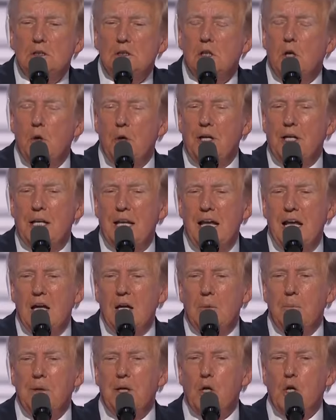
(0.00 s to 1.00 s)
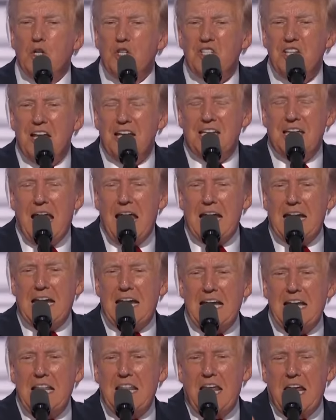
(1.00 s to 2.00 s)
going down because they're
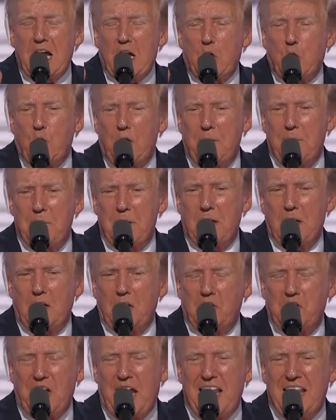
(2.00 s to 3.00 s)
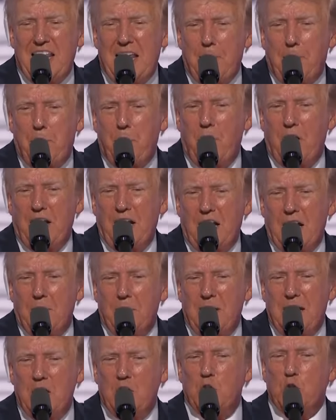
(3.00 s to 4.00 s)
taking their criminals and they're putting
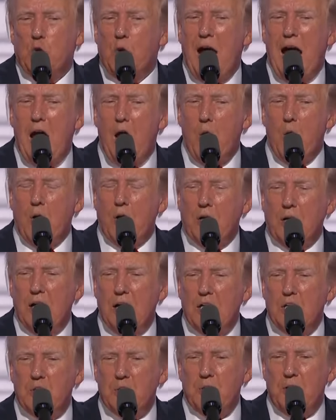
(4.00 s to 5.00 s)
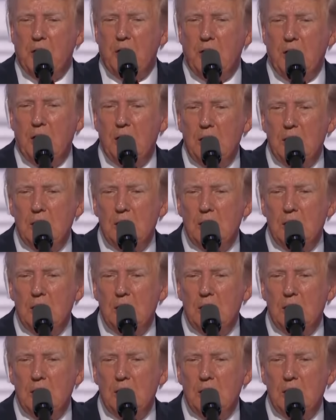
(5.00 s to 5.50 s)
them into our country.